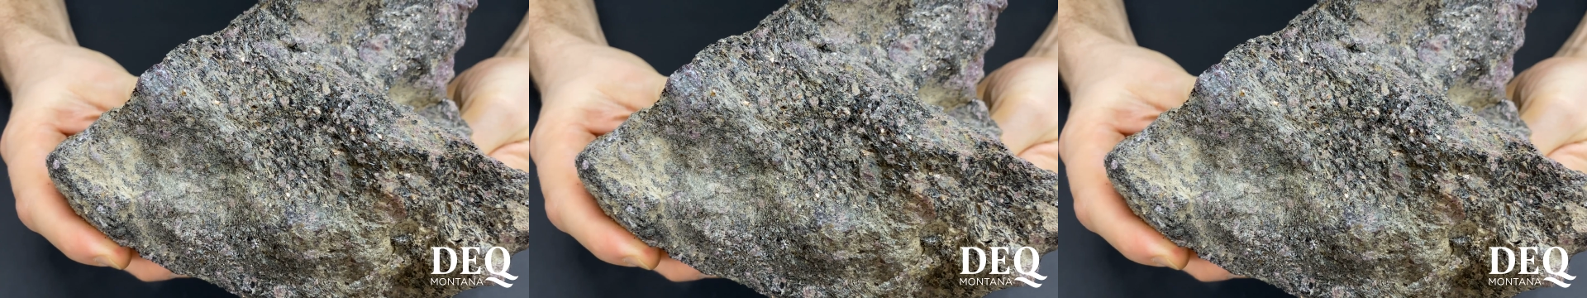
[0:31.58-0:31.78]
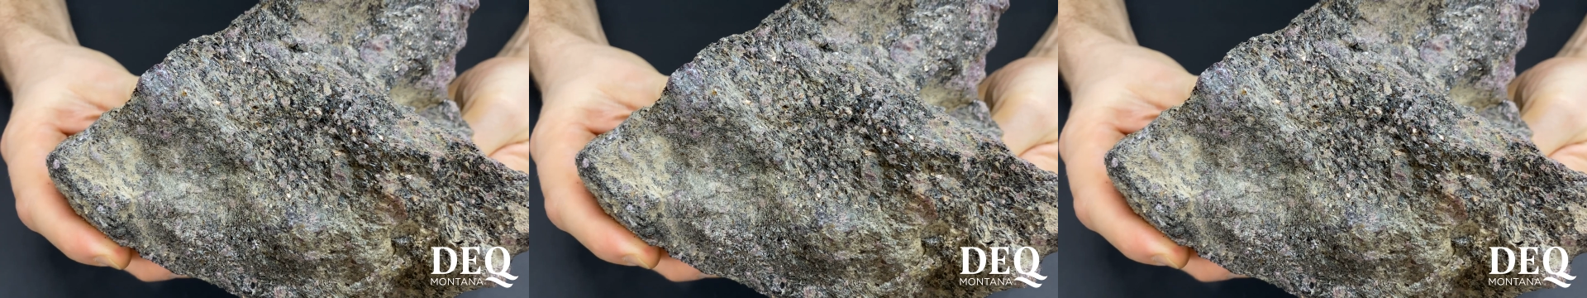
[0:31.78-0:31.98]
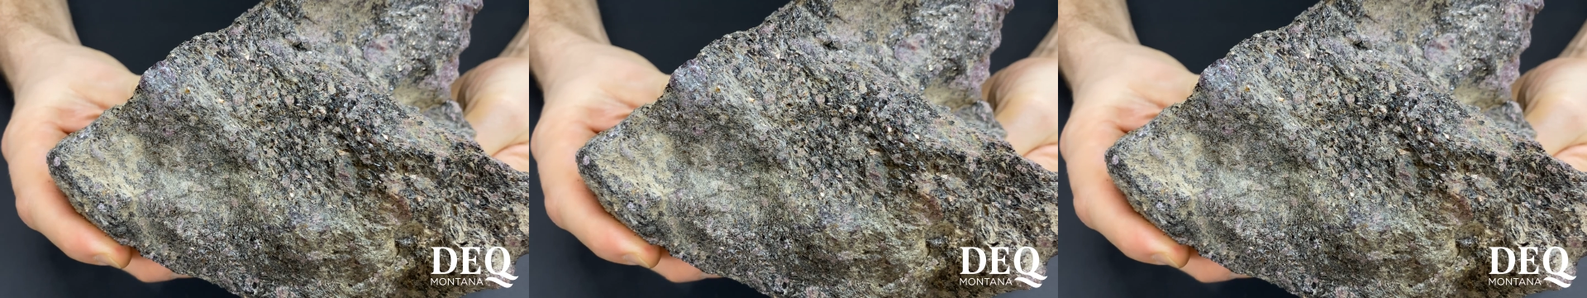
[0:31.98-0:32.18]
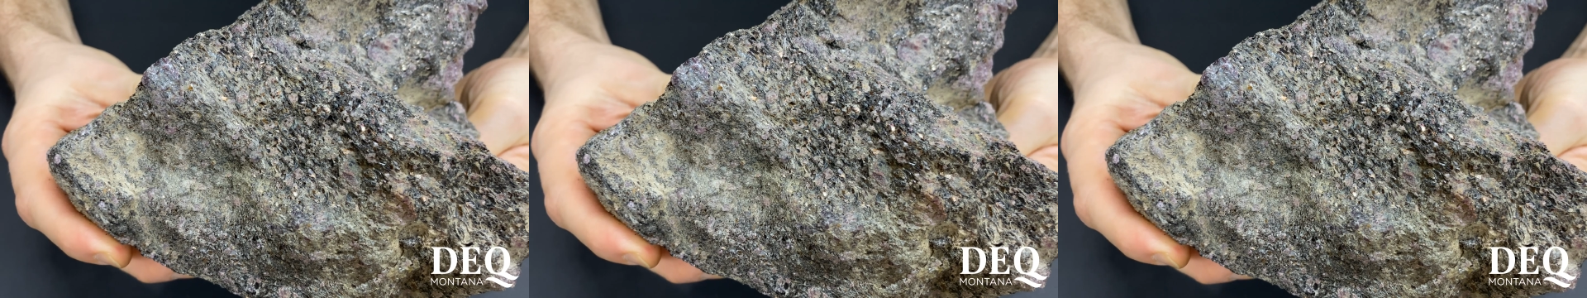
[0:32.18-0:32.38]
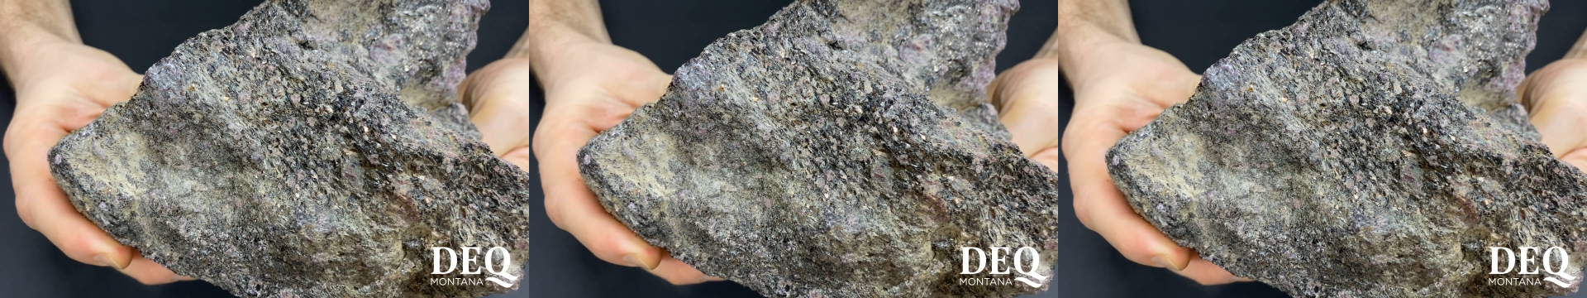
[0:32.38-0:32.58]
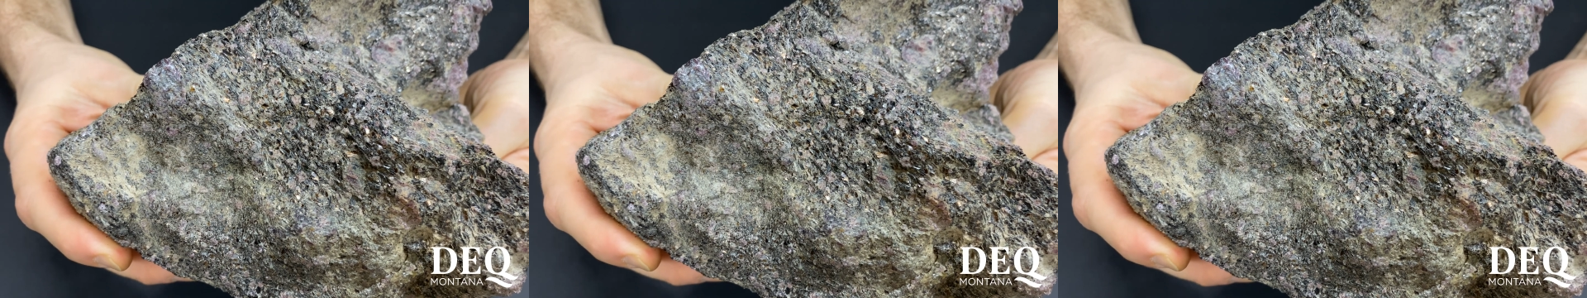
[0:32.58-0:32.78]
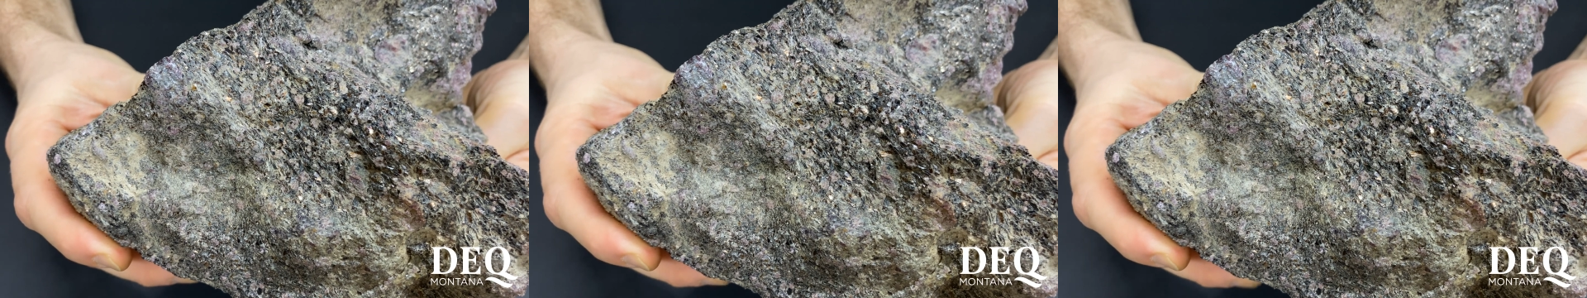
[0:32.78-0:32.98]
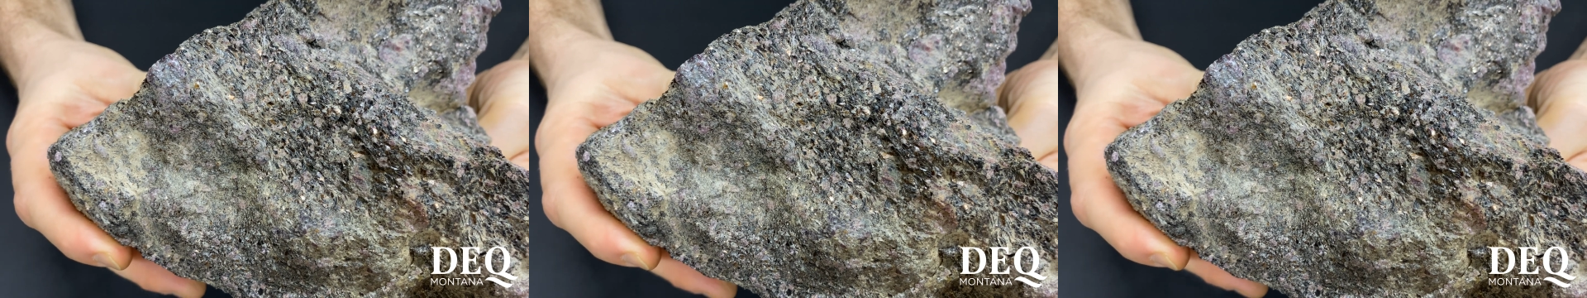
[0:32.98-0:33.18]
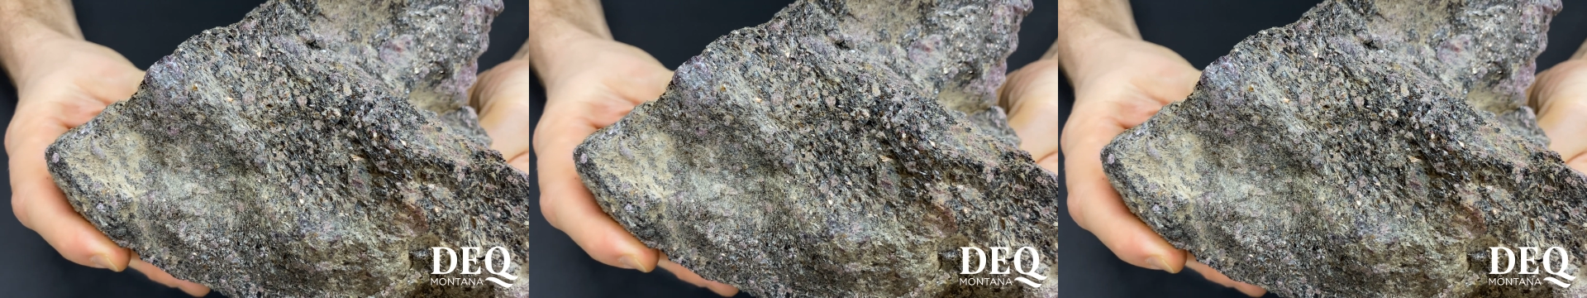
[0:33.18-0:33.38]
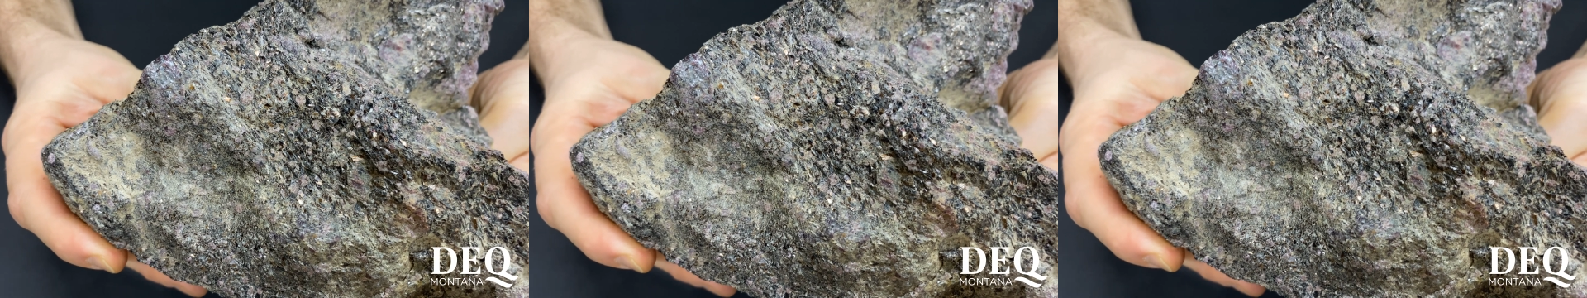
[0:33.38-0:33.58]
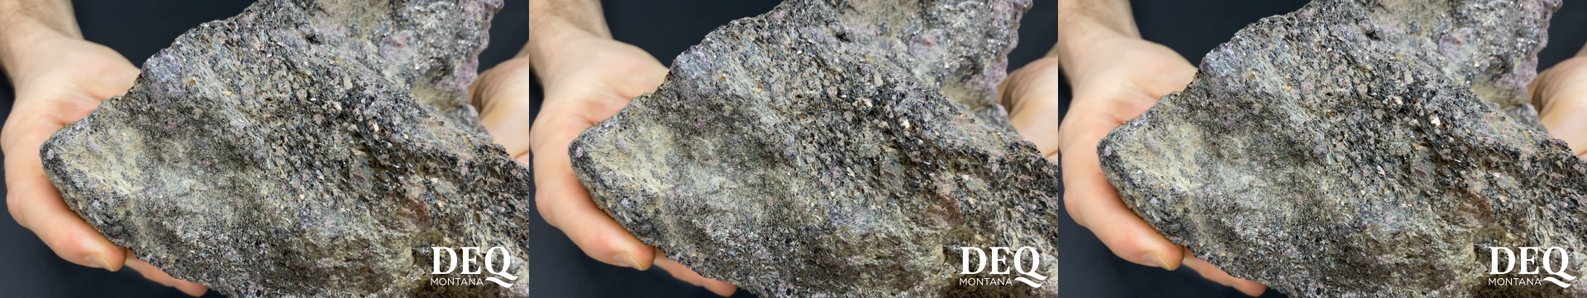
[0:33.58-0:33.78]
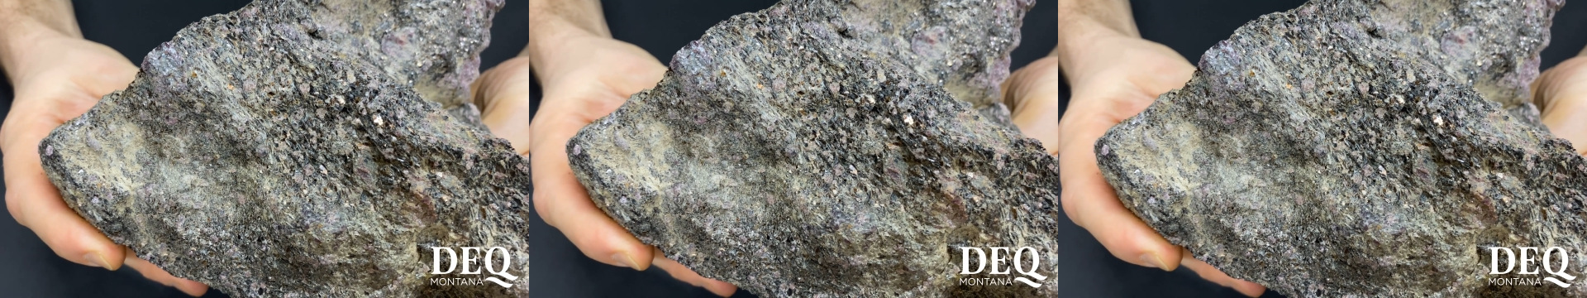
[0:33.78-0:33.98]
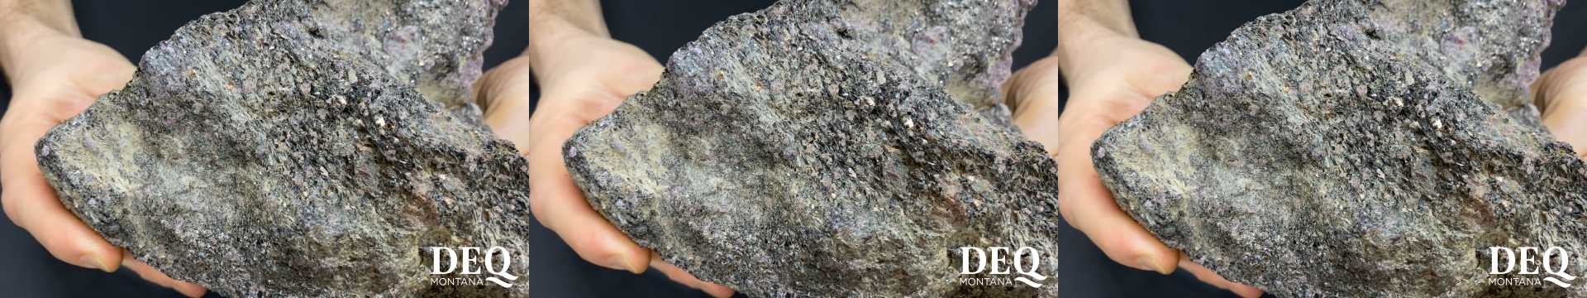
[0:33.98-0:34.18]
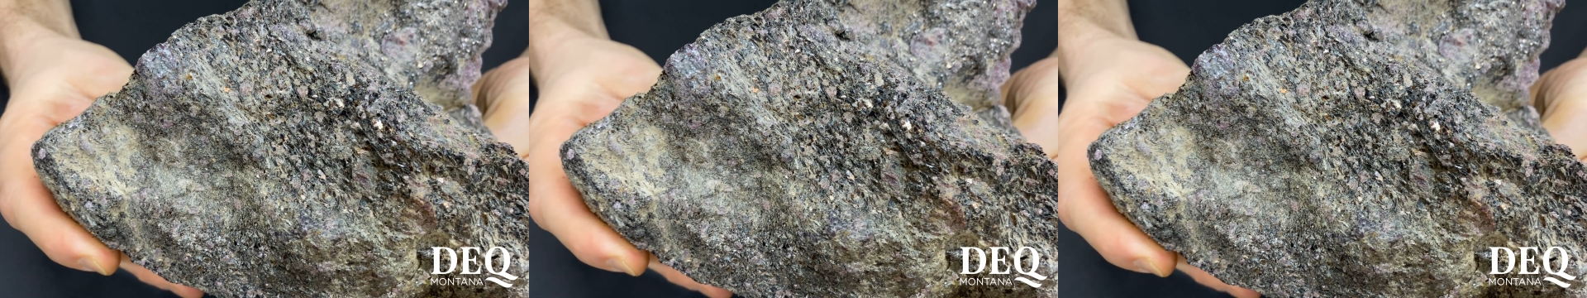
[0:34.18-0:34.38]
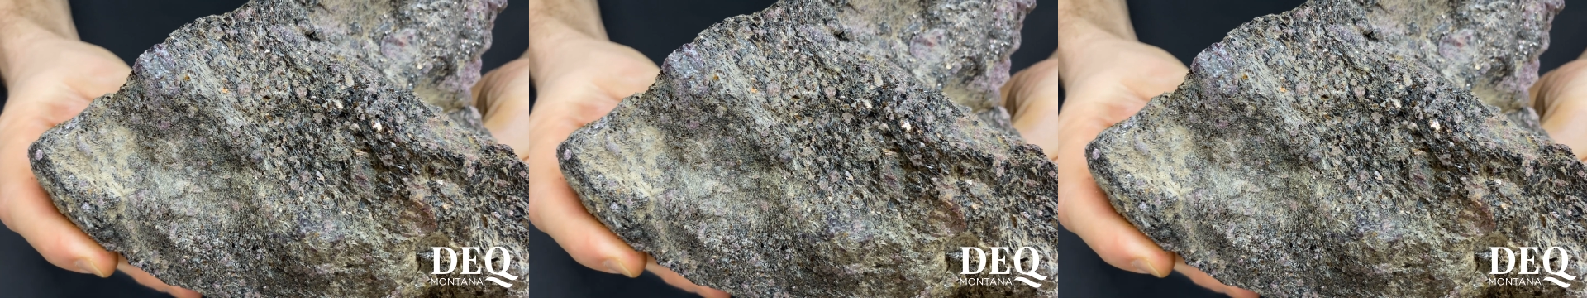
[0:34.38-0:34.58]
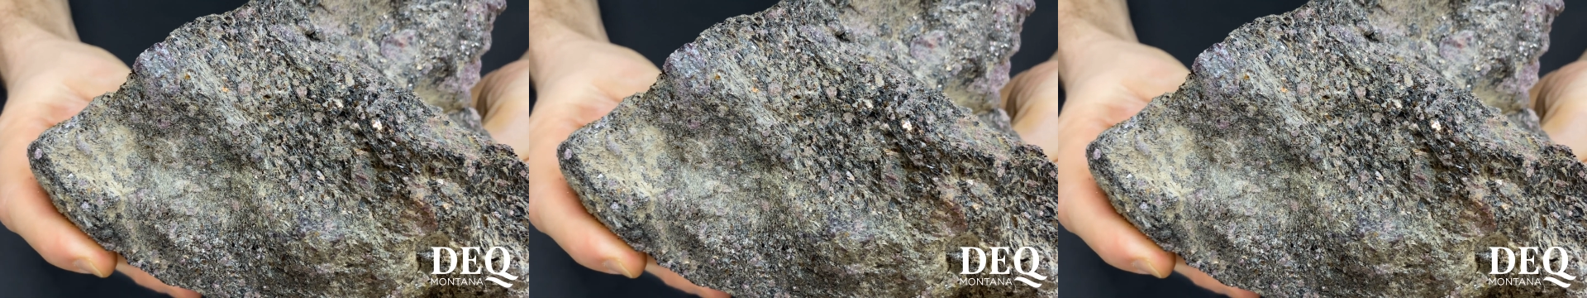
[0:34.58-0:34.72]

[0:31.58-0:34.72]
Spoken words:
Nobody's mouth can be seen.